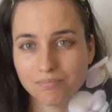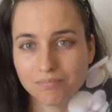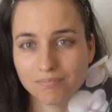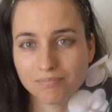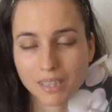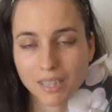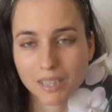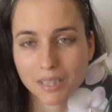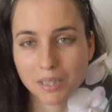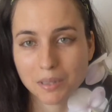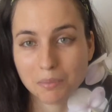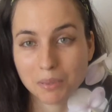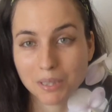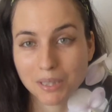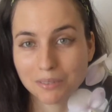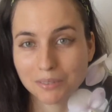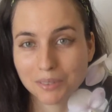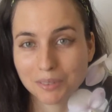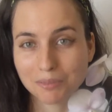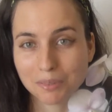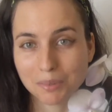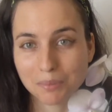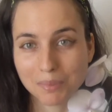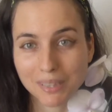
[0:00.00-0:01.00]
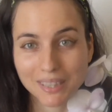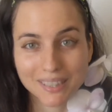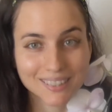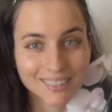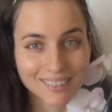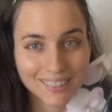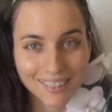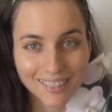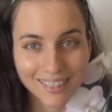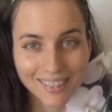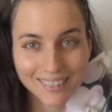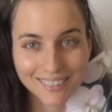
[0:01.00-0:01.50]
tiny bit of
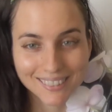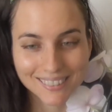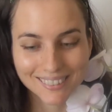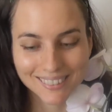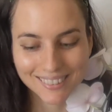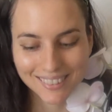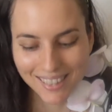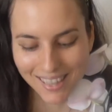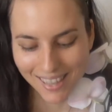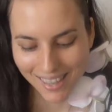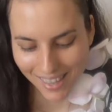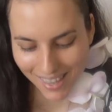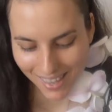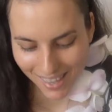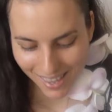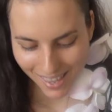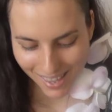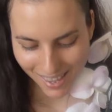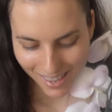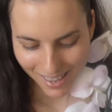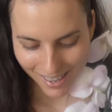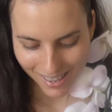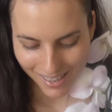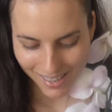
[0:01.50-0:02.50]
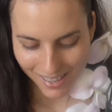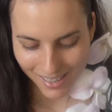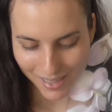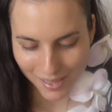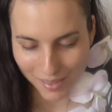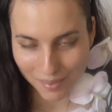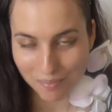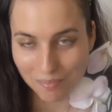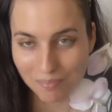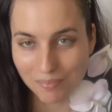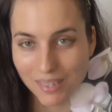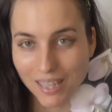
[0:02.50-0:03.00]
information, I guess.
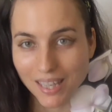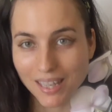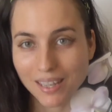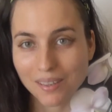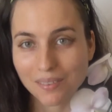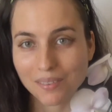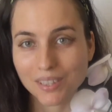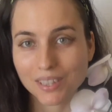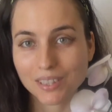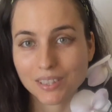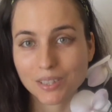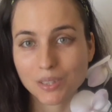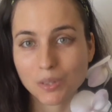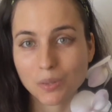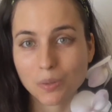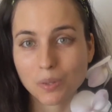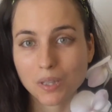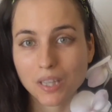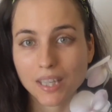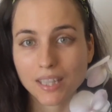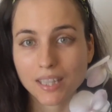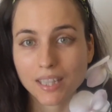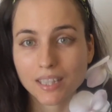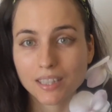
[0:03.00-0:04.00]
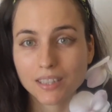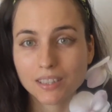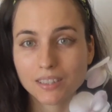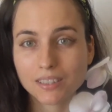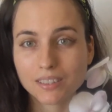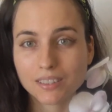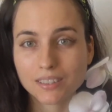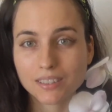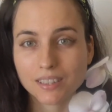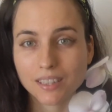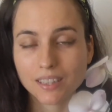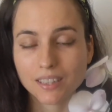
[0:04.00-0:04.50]
Anyway, so like
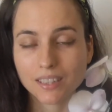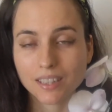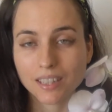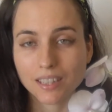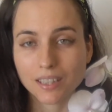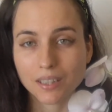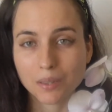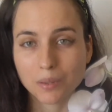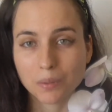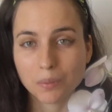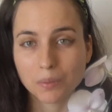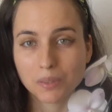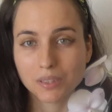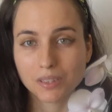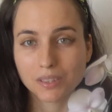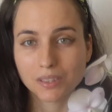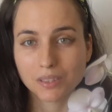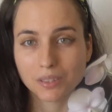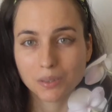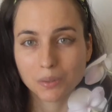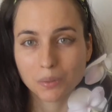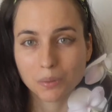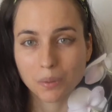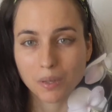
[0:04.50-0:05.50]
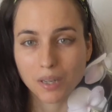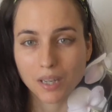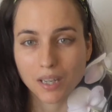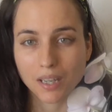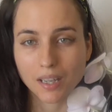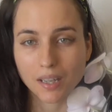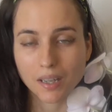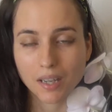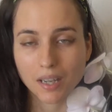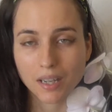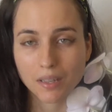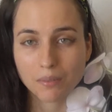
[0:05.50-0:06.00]
I said, I always do.
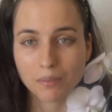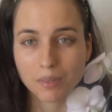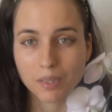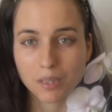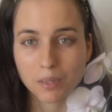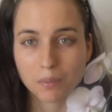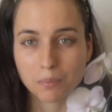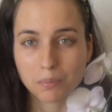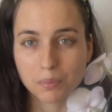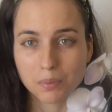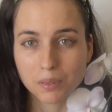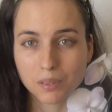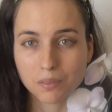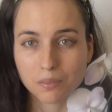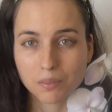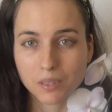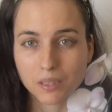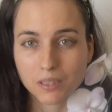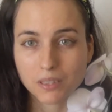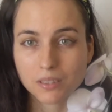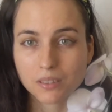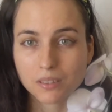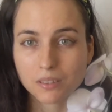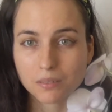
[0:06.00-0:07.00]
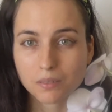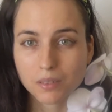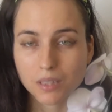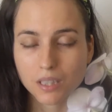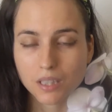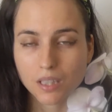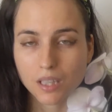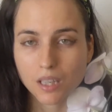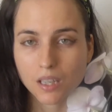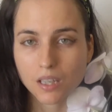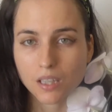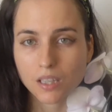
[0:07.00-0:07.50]
I read a brief
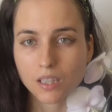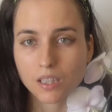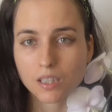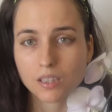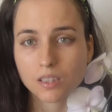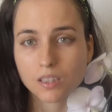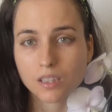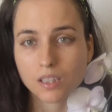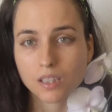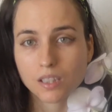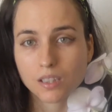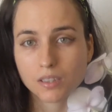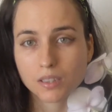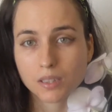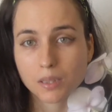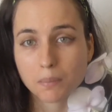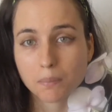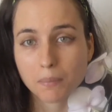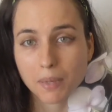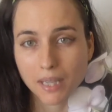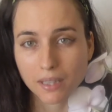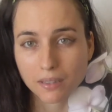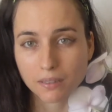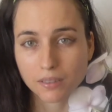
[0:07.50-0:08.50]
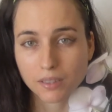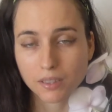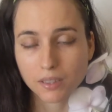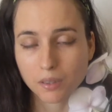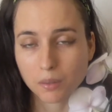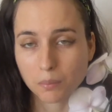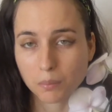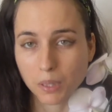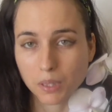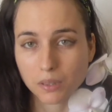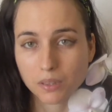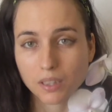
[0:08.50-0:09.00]
history and some background
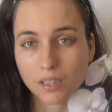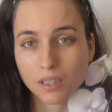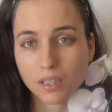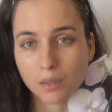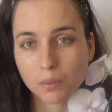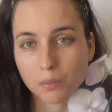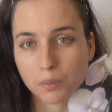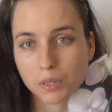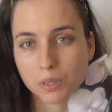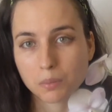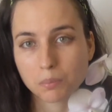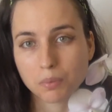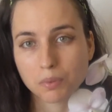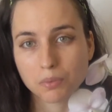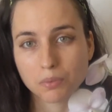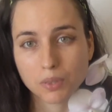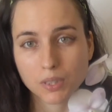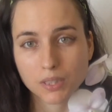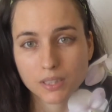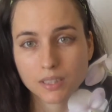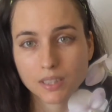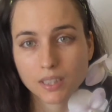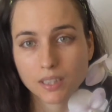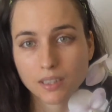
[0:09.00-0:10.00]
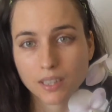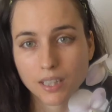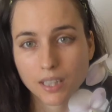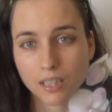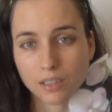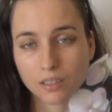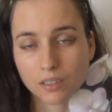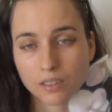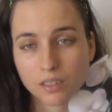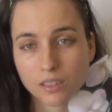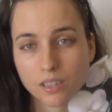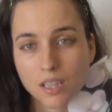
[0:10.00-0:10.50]
about the language before I start
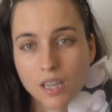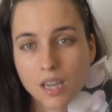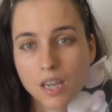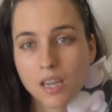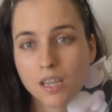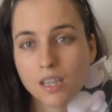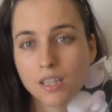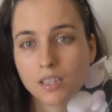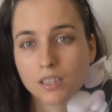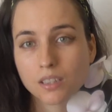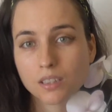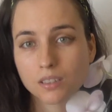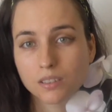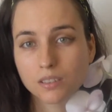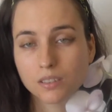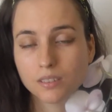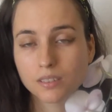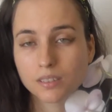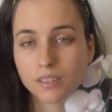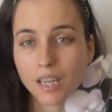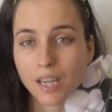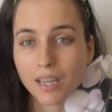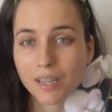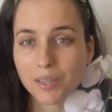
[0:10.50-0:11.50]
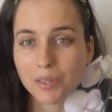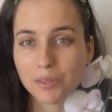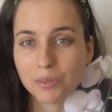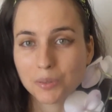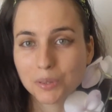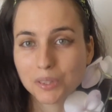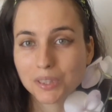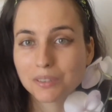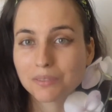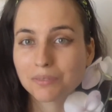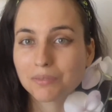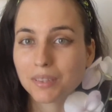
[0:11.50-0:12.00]
counting, because I
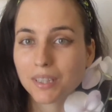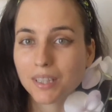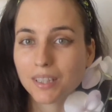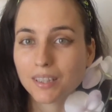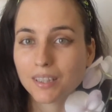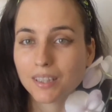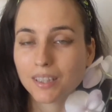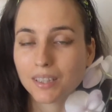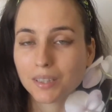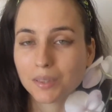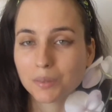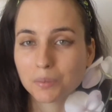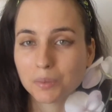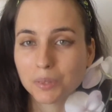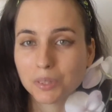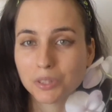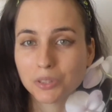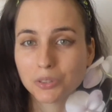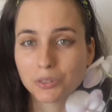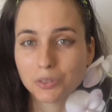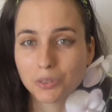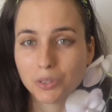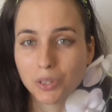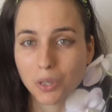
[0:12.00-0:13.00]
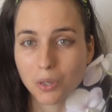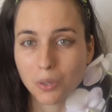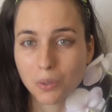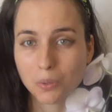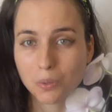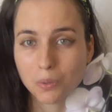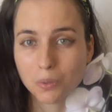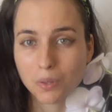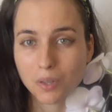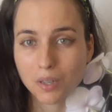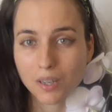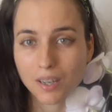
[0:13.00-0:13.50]
always feel like we should
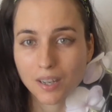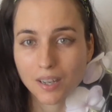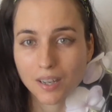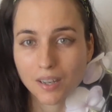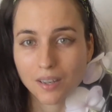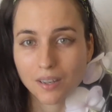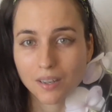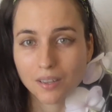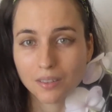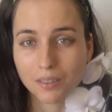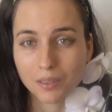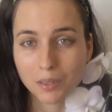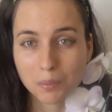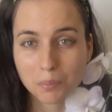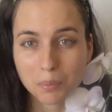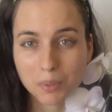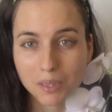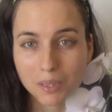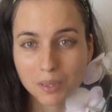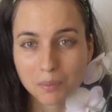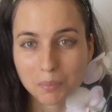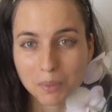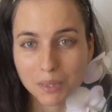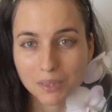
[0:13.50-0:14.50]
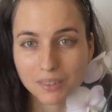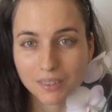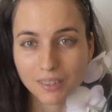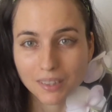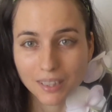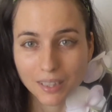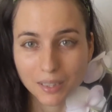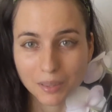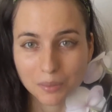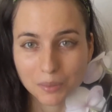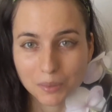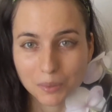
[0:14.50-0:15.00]
know a little bit about the
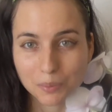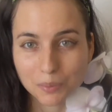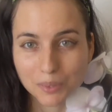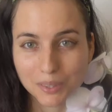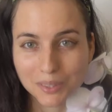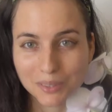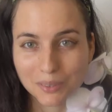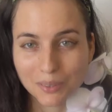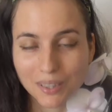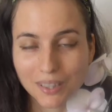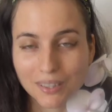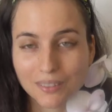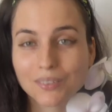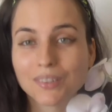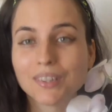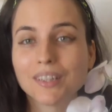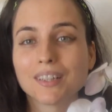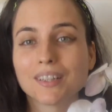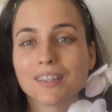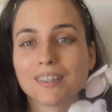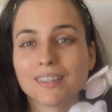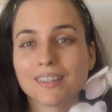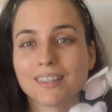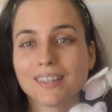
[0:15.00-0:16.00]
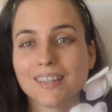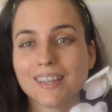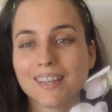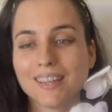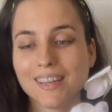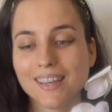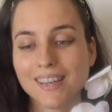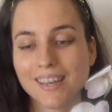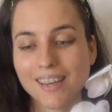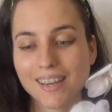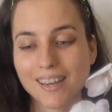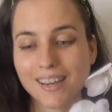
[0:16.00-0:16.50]
language we're trying to learn.
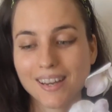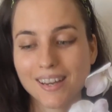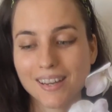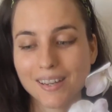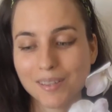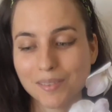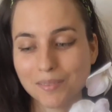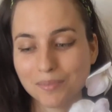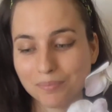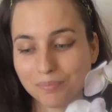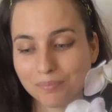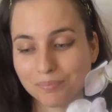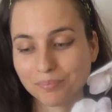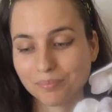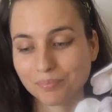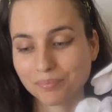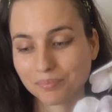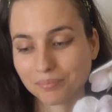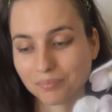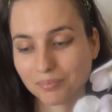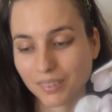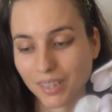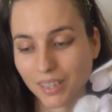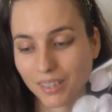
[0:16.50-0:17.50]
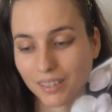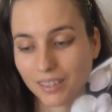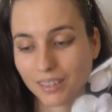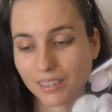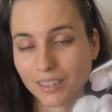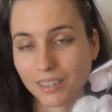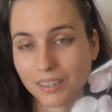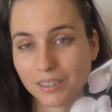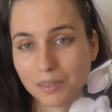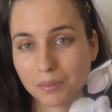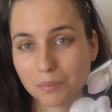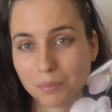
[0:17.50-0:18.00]
Um, I
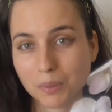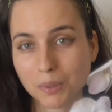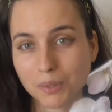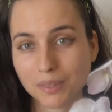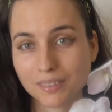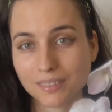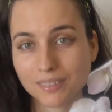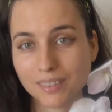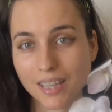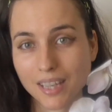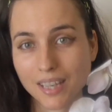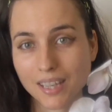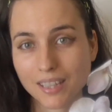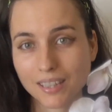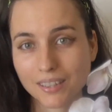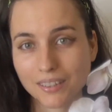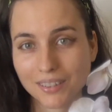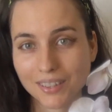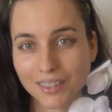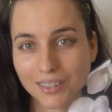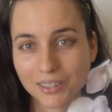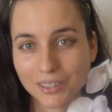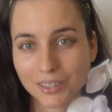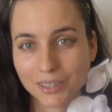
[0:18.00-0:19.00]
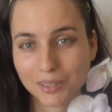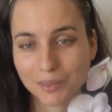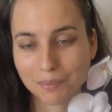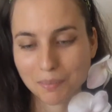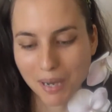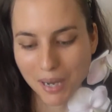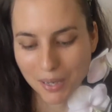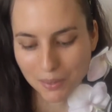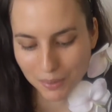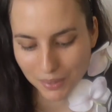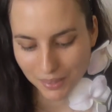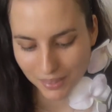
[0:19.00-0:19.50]
think that's important, and knowledge is
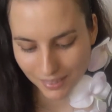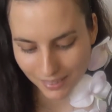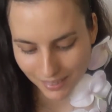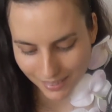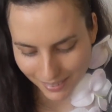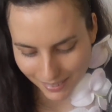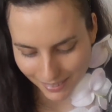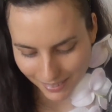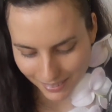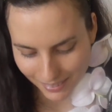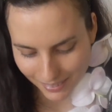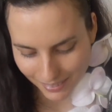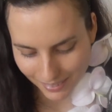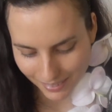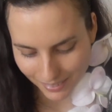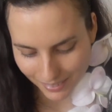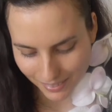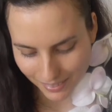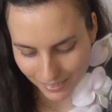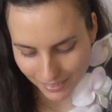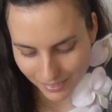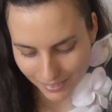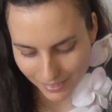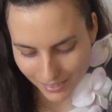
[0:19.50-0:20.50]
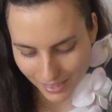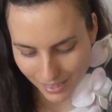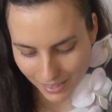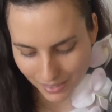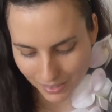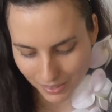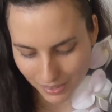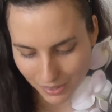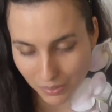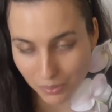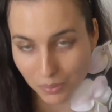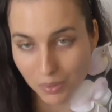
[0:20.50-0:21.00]
power. And yeah,
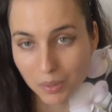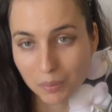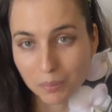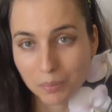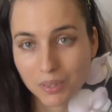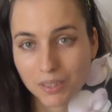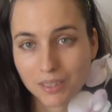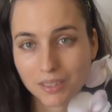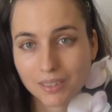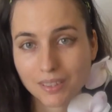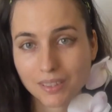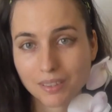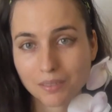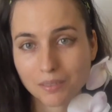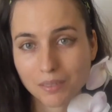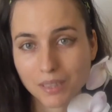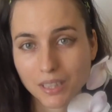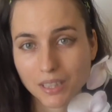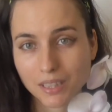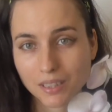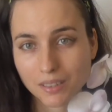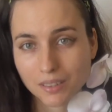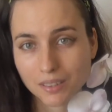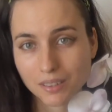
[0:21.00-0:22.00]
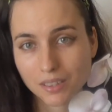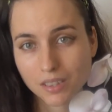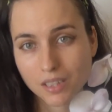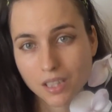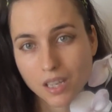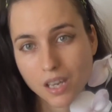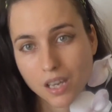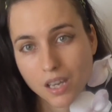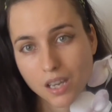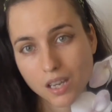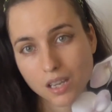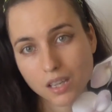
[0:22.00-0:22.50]
so I'm gonna start reading
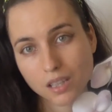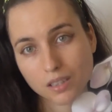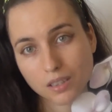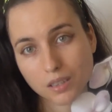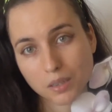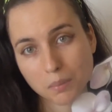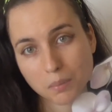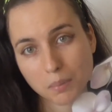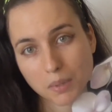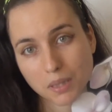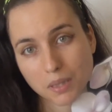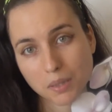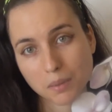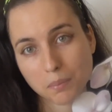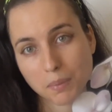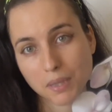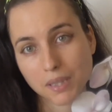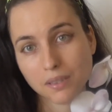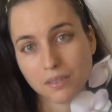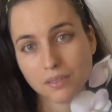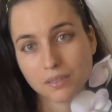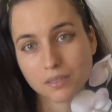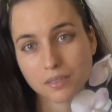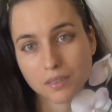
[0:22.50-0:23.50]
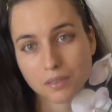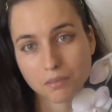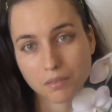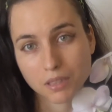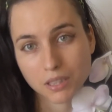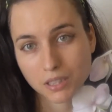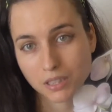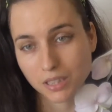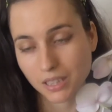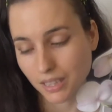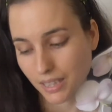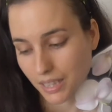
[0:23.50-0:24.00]
a little bit about the
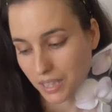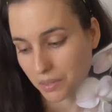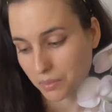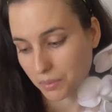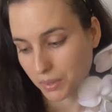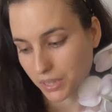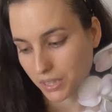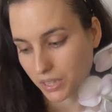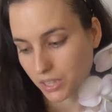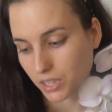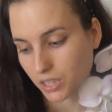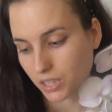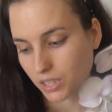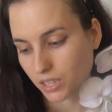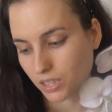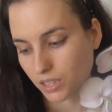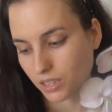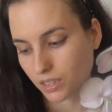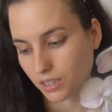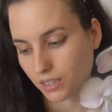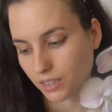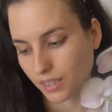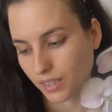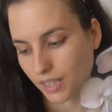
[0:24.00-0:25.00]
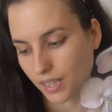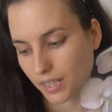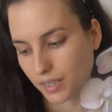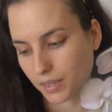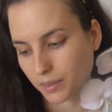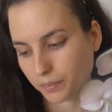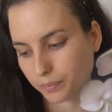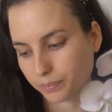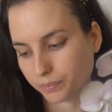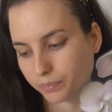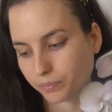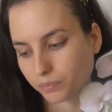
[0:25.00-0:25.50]
Russian language.
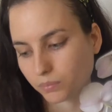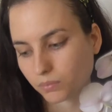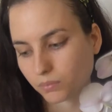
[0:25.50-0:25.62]
Um,